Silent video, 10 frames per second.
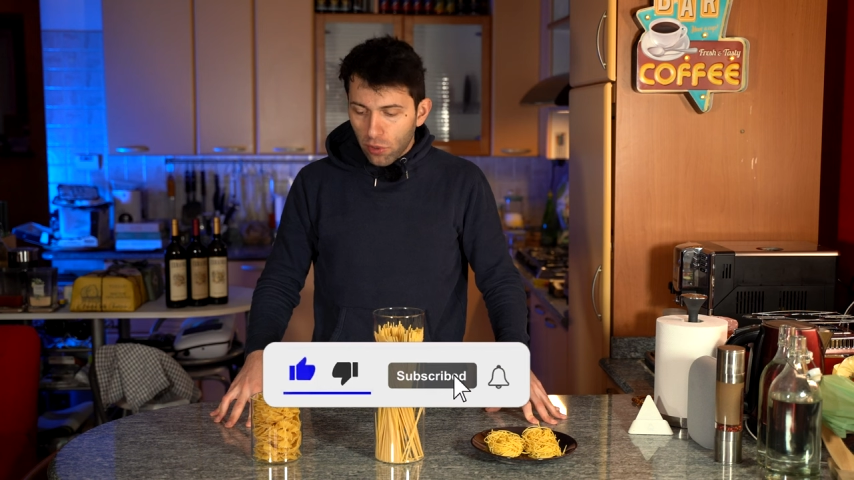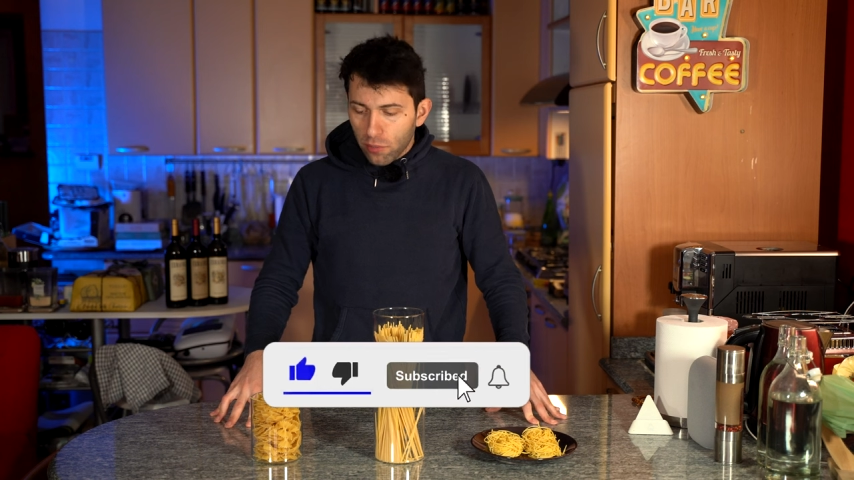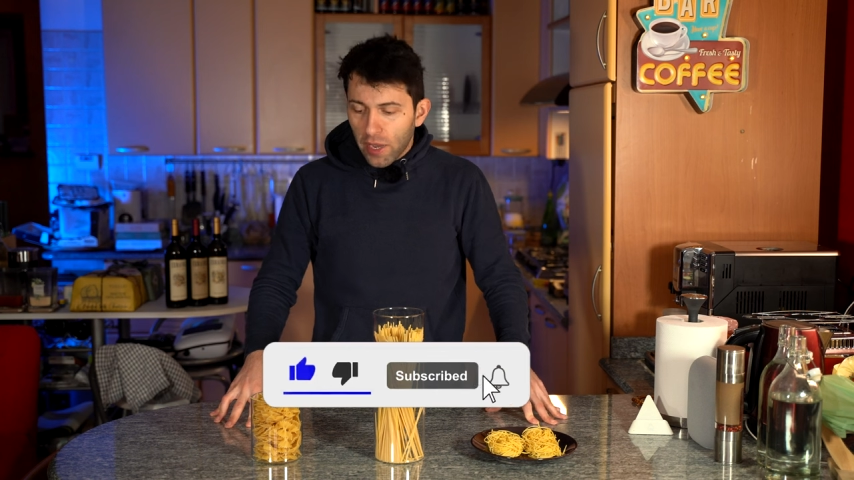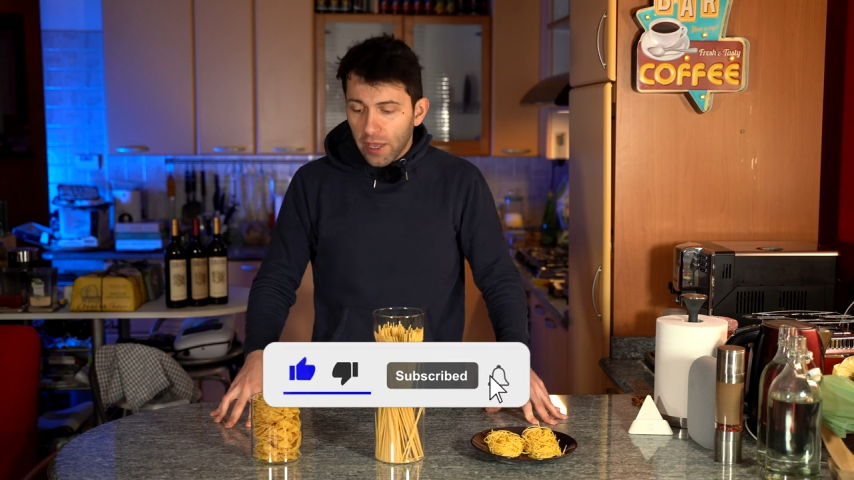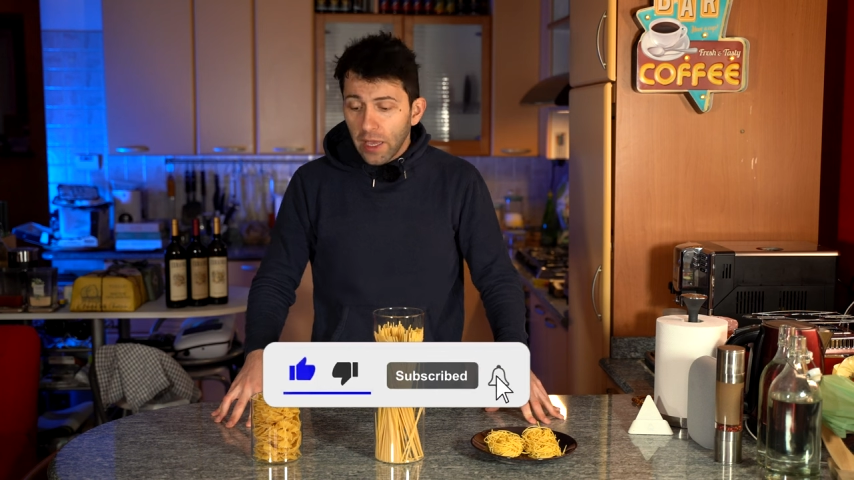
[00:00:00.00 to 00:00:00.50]
all
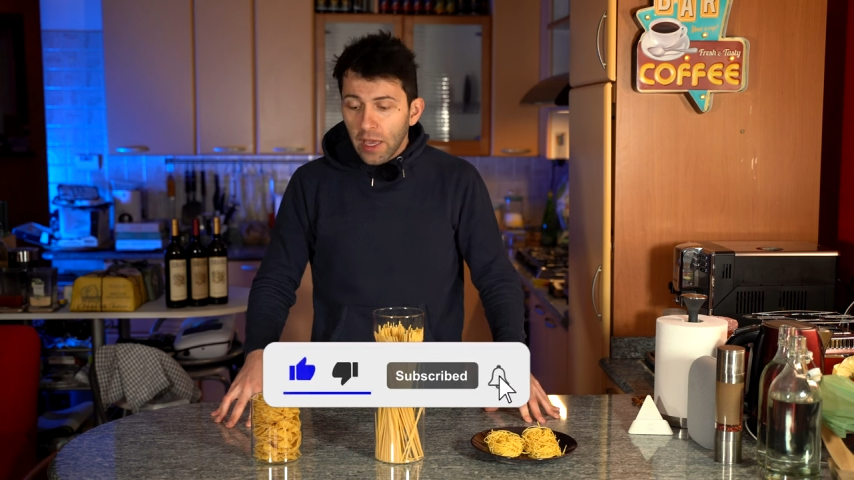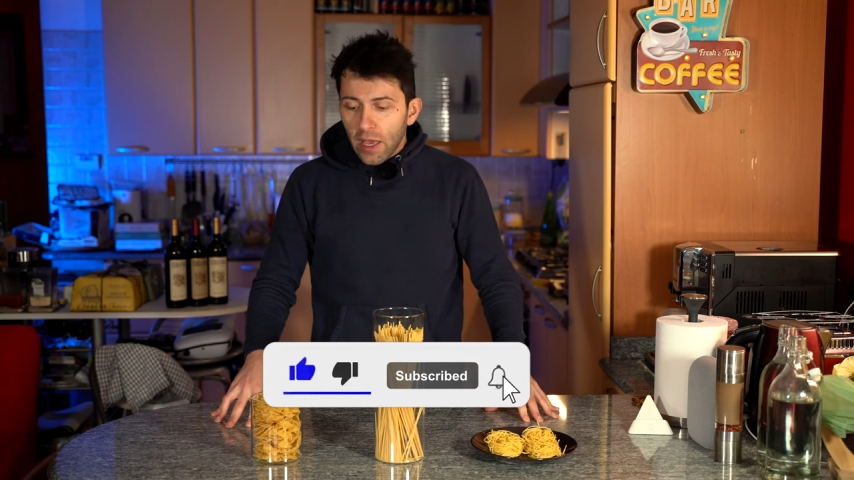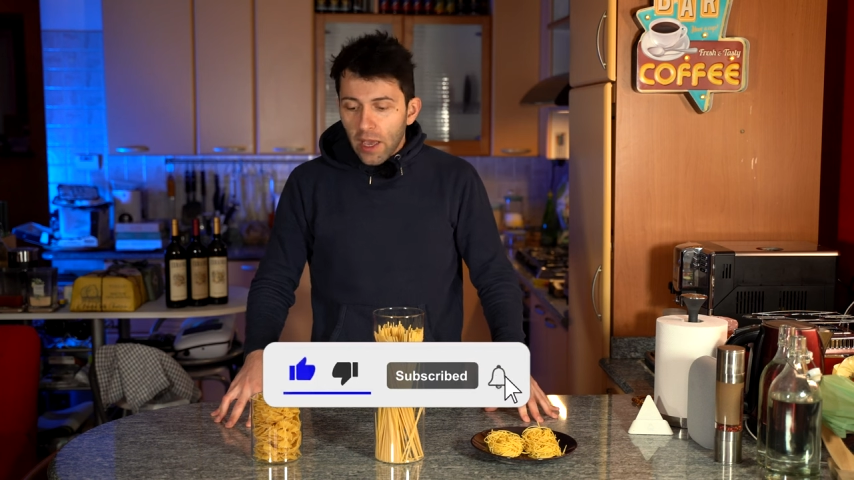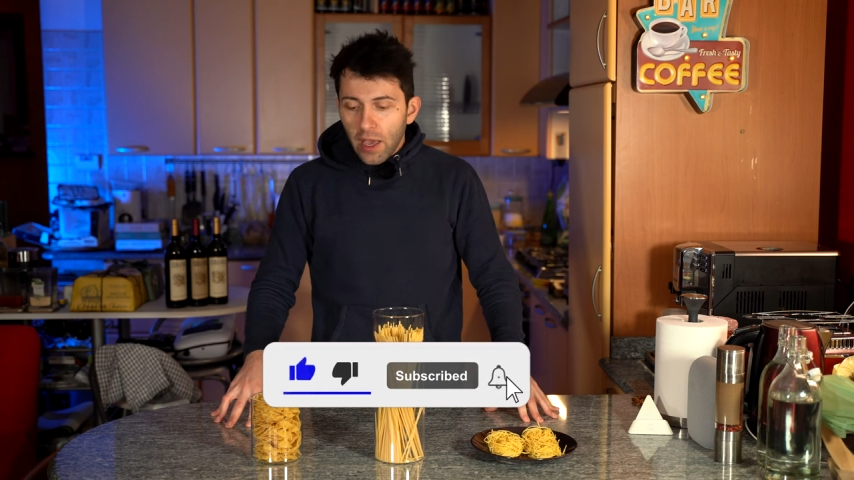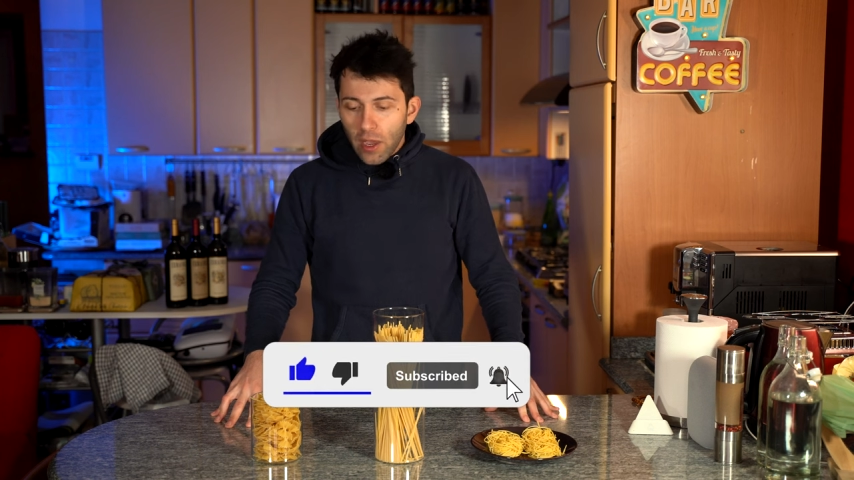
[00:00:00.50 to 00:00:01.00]
my
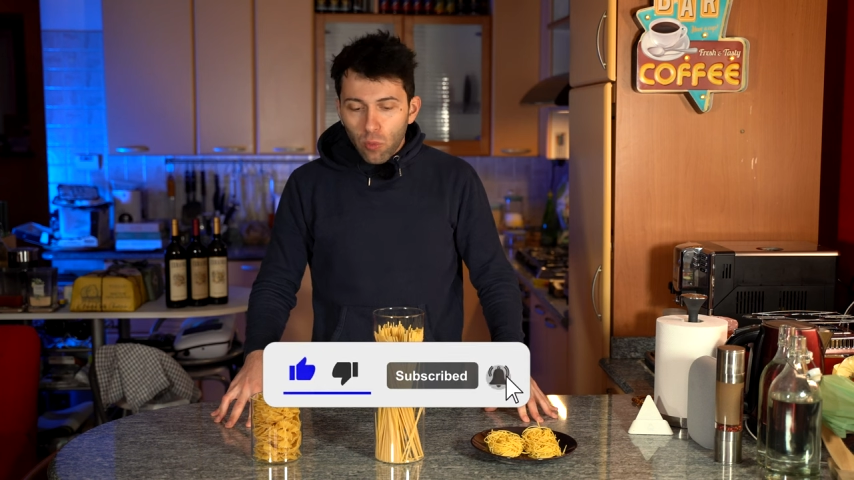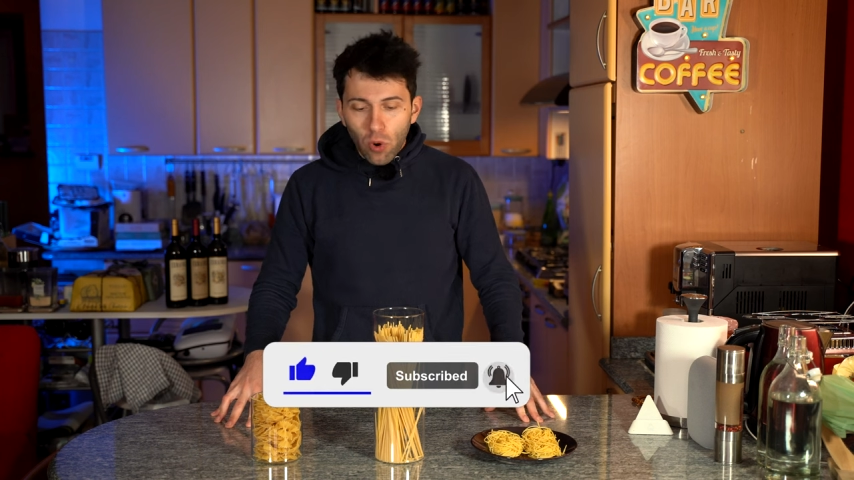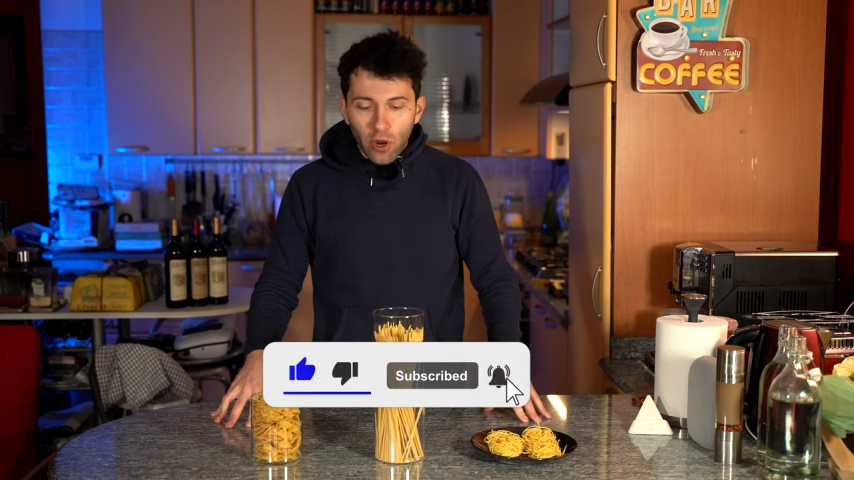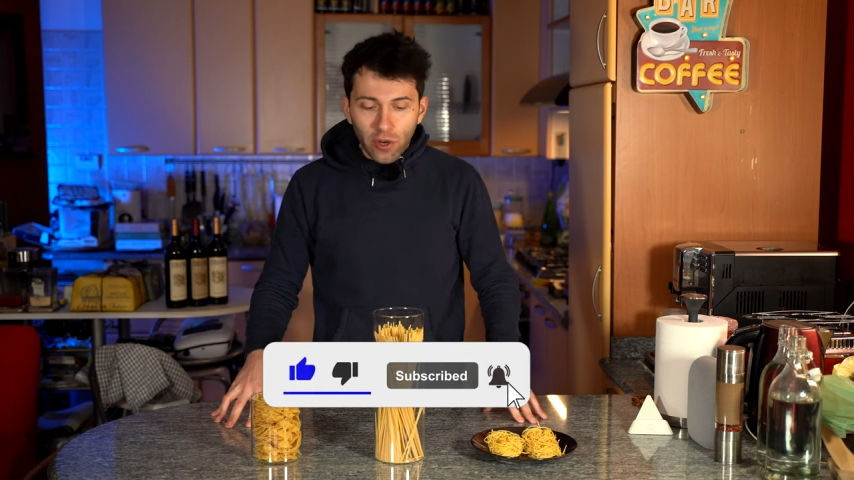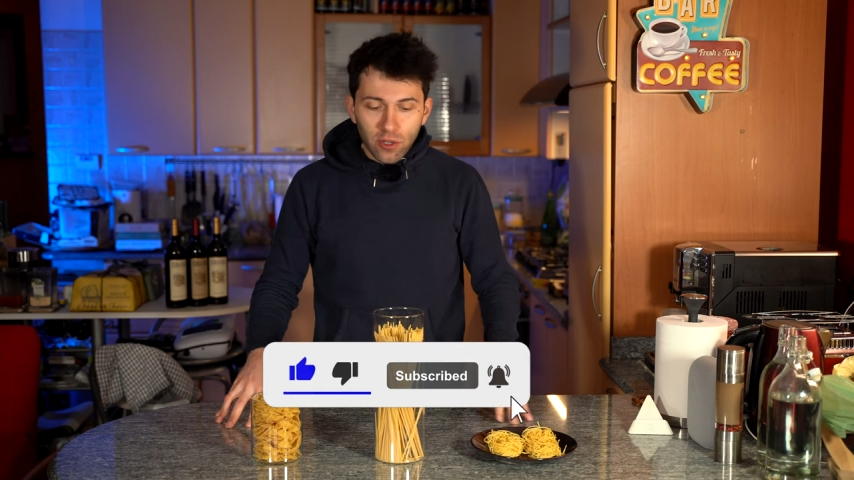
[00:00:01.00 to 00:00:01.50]
uh,
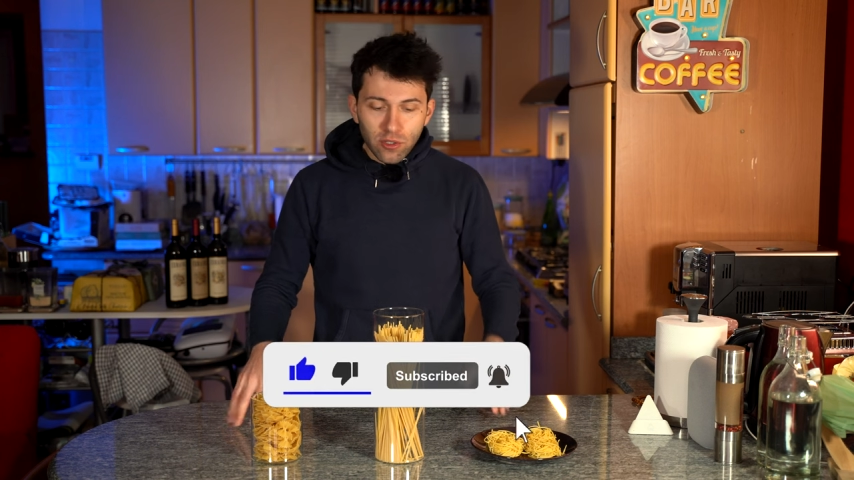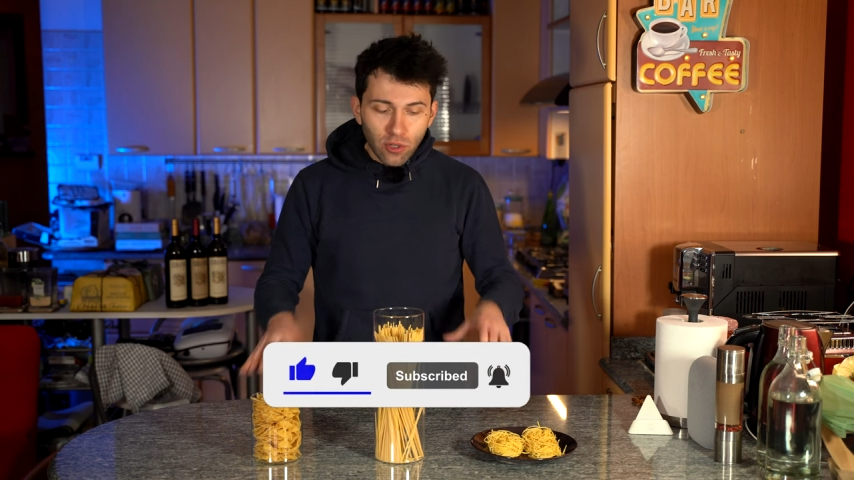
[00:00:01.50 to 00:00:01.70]
work.